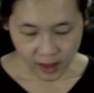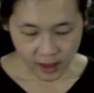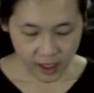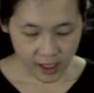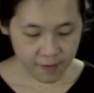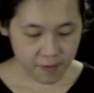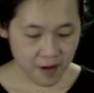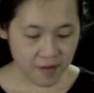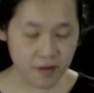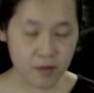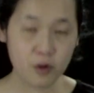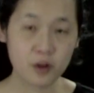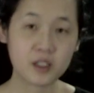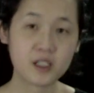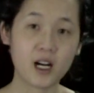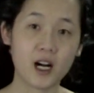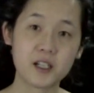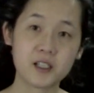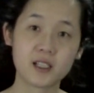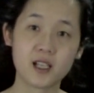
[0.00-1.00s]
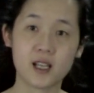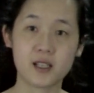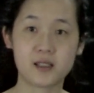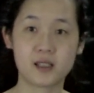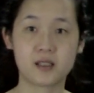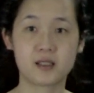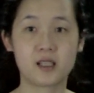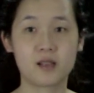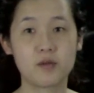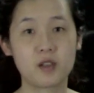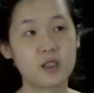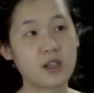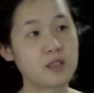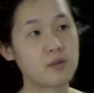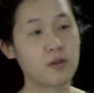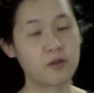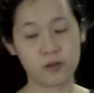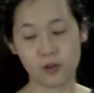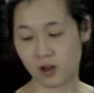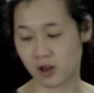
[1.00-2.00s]
If we have a more conjugated system, we talked
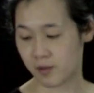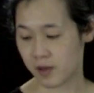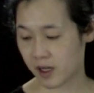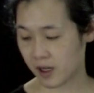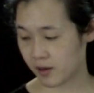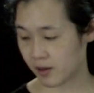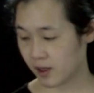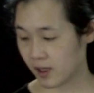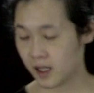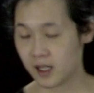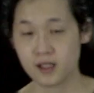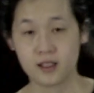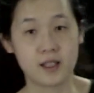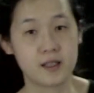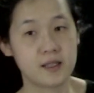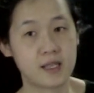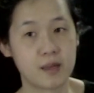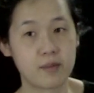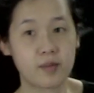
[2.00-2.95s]
before about, let's say,